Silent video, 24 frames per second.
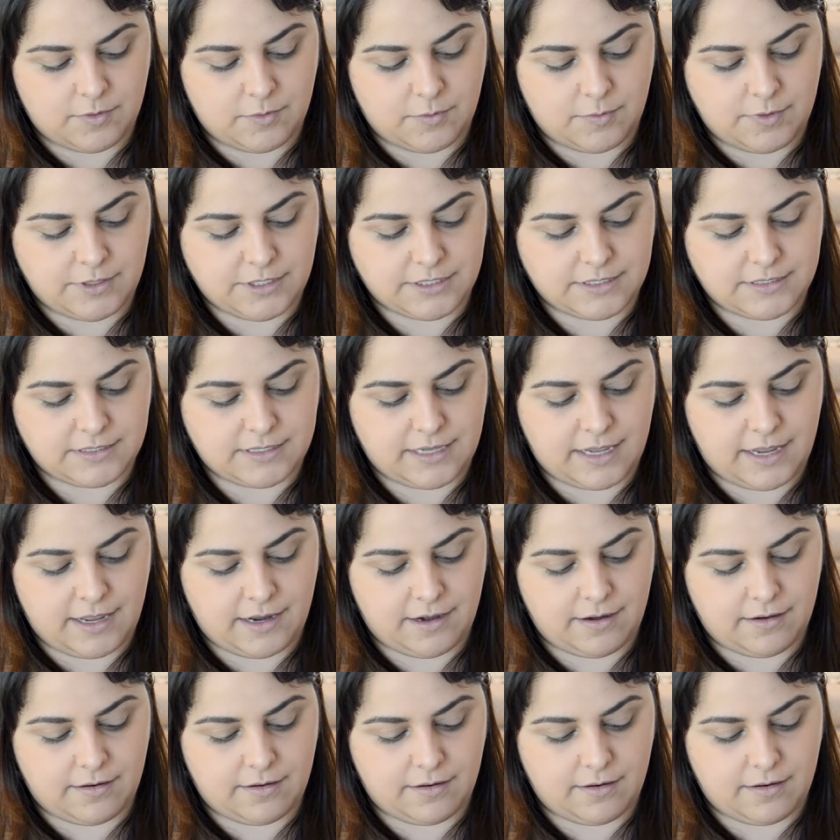We just get
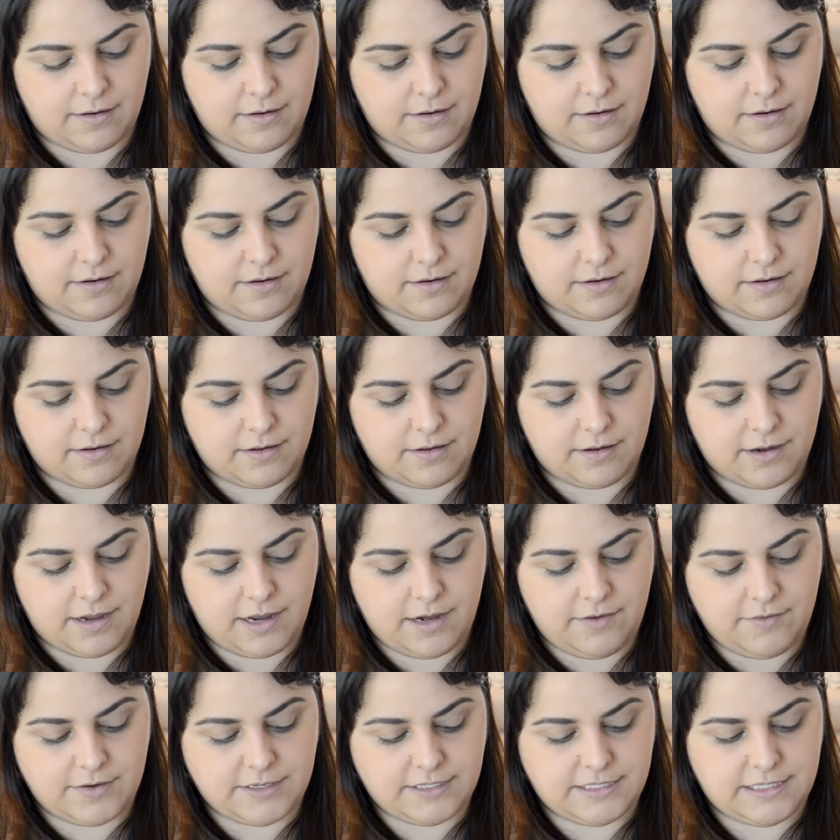kind
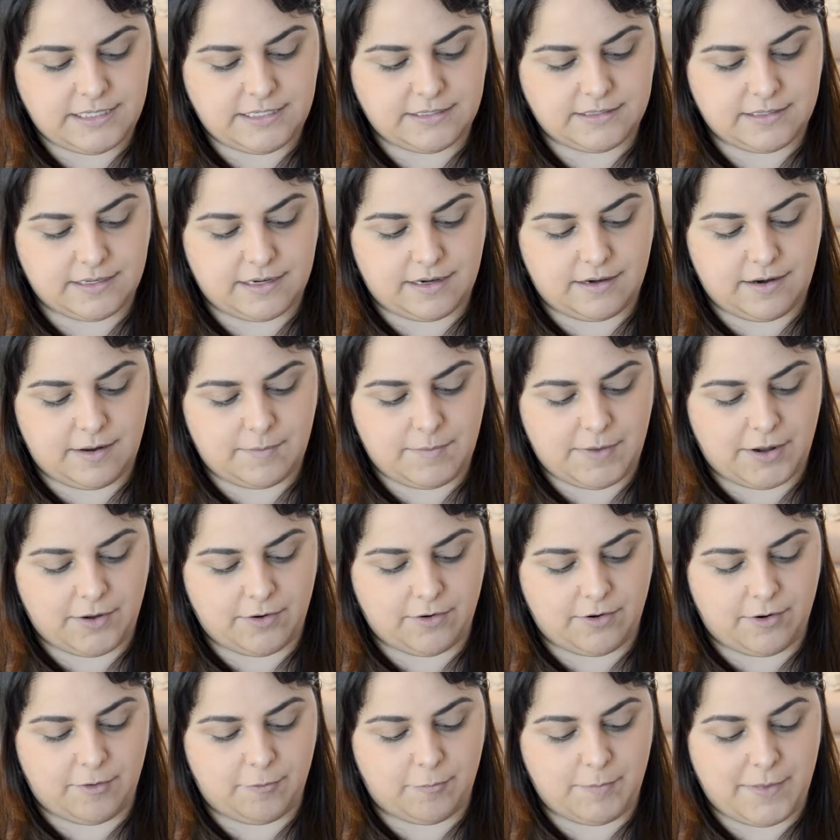of a decent
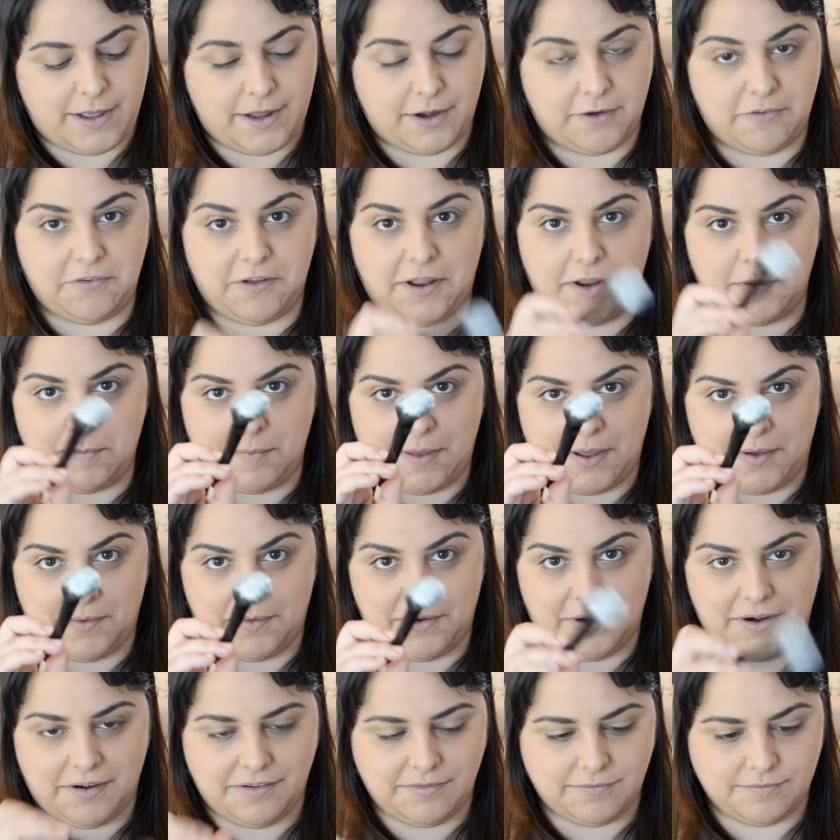amount of mattifying
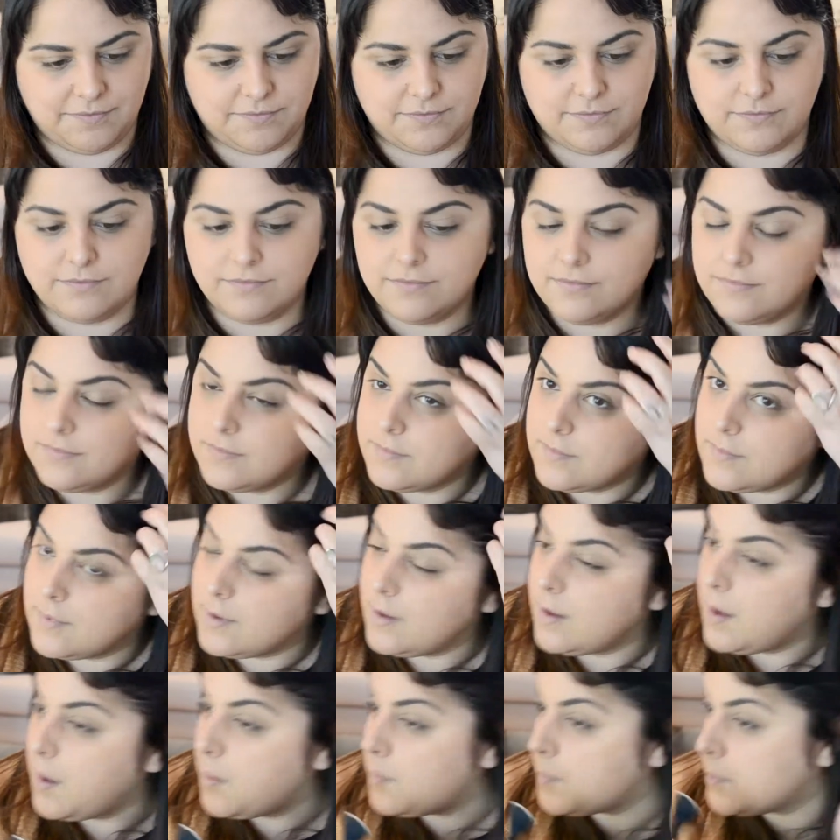powder,
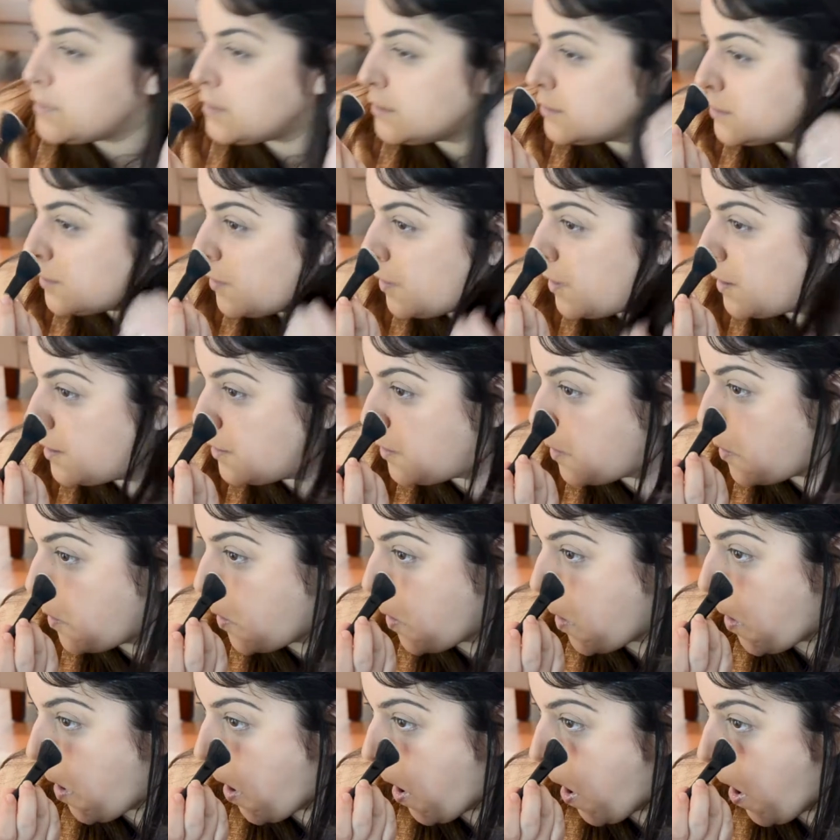and we're just going
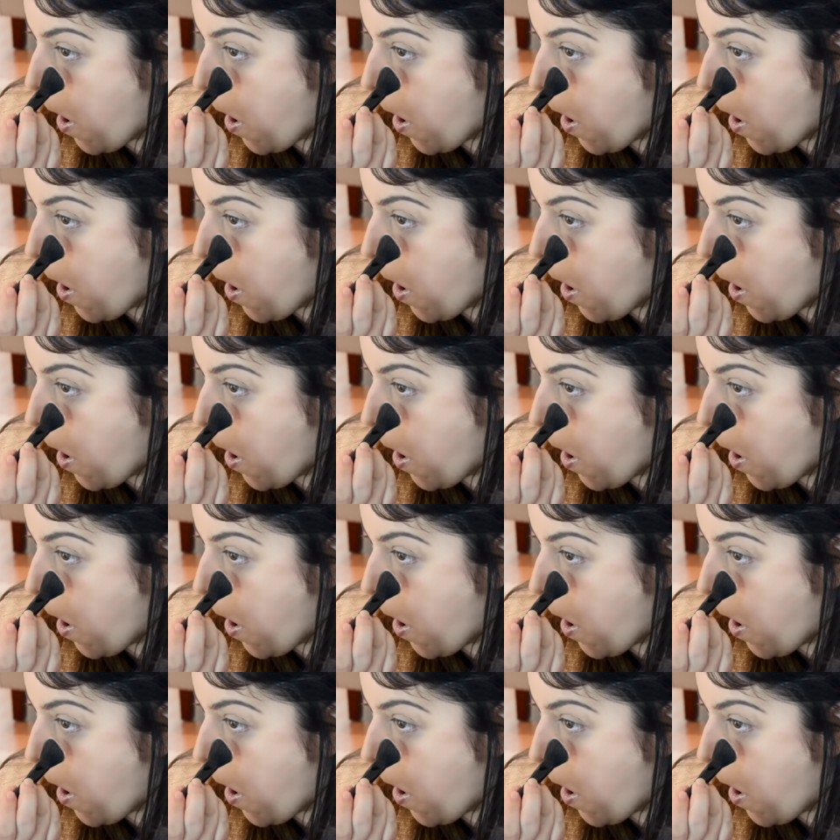to